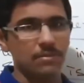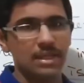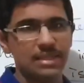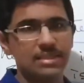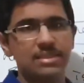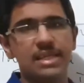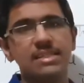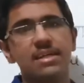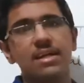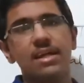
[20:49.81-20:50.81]
That is, the
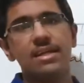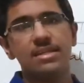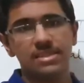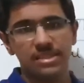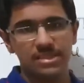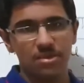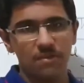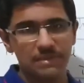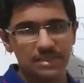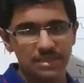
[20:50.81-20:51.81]
internal energy
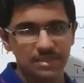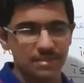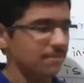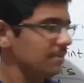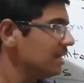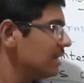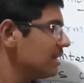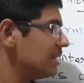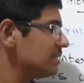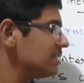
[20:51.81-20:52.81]
of a system
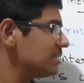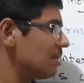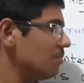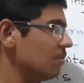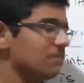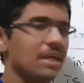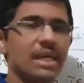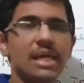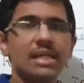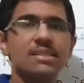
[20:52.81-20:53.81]
is the sum of the
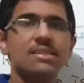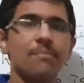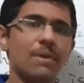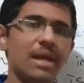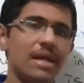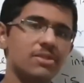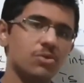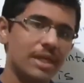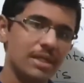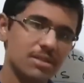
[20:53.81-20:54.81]
heat supplied
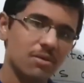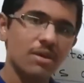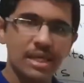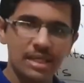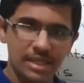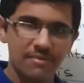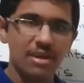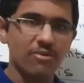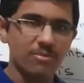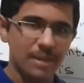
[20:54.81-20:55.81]
to it or heat given
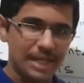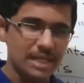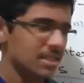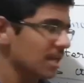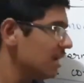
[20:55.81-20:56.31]
out by it